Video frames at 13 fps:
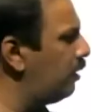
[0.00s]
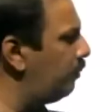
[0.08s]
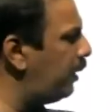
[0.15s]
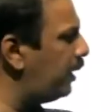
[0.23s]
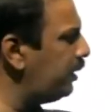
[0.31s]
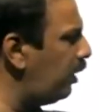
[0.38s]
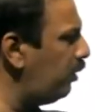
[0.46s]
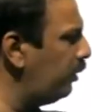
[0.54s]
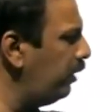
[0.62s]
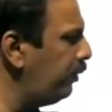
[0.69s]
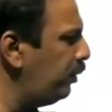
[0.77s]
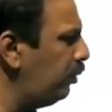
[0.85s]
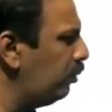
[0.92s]
But now
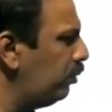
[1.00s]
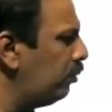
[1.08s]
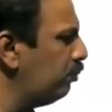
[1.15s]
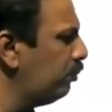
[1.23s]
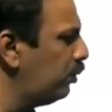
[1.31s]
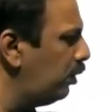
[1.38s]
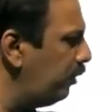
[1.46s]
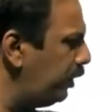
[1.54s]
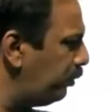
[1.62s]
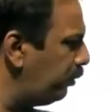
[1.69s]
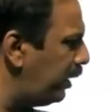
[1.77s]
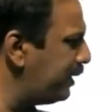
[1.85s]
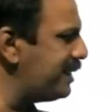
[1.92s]
if you move it
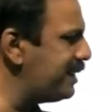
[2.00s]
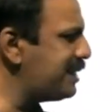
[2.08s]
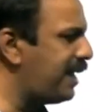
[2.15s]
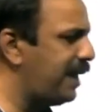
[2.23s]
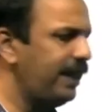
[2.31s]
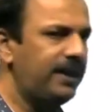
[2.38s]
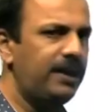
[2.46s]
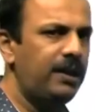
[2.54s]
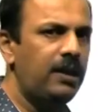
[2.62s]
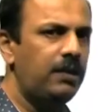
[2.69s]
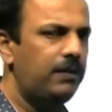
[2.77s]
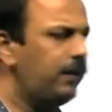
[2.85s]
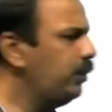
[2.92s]
toward this side,
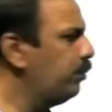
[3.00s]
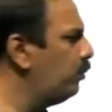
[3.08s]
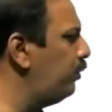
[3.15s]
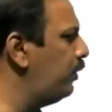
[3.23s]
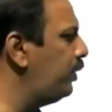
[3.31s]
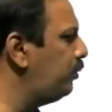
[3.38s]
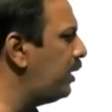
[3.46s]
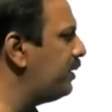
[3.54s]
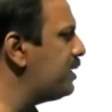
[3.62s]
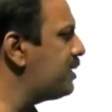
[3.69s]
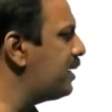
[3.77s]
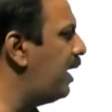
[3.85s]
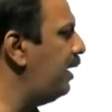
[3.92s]
when you move it toward
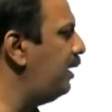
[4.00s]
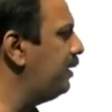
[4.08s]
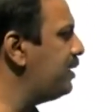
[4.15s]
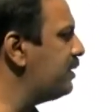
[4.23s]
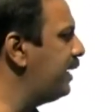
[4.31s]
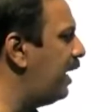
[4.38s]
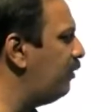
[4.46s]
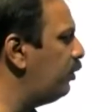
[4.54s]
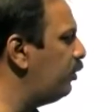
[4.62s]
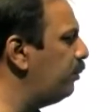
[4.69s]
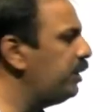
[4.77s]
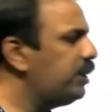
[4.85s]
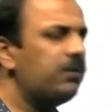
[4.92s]
this side, this
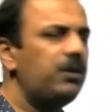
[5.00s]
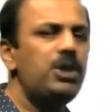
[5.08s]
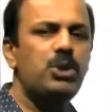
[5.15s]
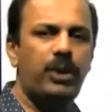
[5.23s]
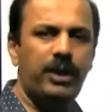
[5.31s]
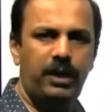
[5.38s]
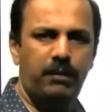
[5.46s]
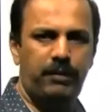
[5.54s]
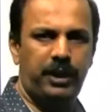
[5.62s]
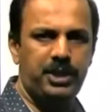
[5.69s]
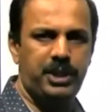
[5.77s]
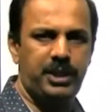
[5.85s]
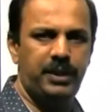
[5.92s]
galvanometer will show a
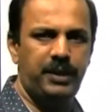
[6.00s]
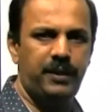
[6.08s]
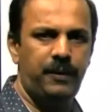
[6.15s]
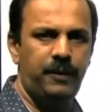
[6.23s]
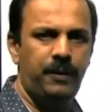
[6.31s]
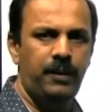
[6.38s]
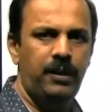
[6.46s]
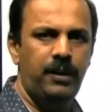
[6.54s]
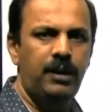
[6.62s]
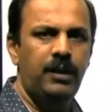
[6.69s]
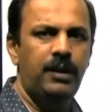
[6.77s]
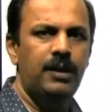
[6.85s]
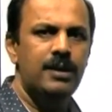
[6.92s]
deflection,
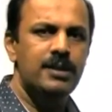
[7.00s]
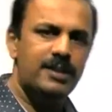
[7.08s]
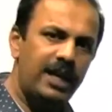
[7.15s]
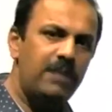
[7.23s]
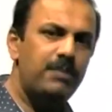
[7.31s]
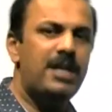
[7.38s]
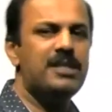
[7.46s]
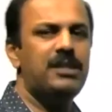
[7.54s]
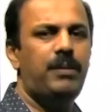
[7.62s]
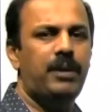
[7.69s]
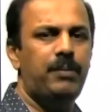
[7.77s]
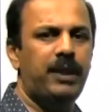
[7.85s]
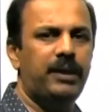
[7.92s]
same as the
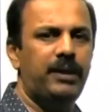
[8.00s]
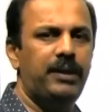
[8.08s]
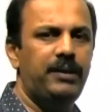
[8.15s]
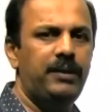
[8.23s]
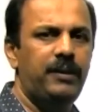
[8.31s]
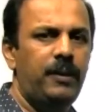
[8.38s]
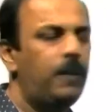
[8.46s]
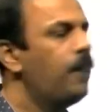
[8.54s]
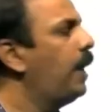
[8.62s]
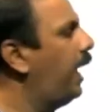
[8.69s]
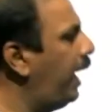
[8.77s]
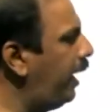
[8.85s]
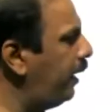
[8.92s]
bar magnet.
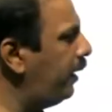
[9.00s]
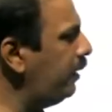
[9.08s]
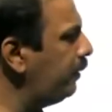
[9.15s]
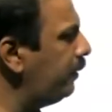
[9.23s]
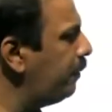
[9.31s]
And